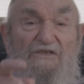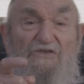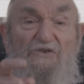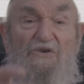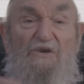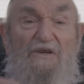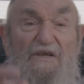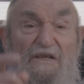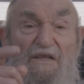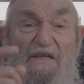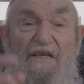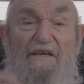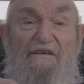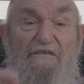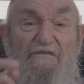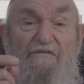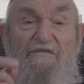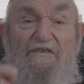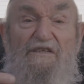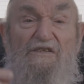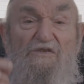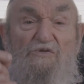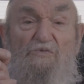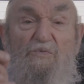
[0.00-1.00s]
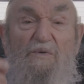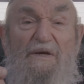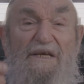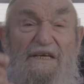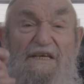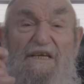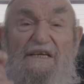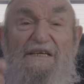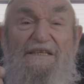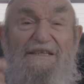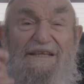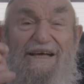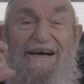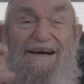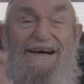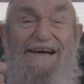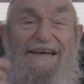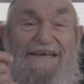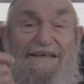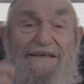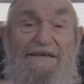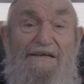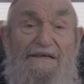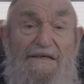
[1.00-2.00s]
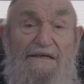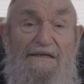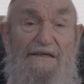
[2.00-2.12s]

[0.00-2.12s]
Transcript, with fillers: is going to live. This way he can die.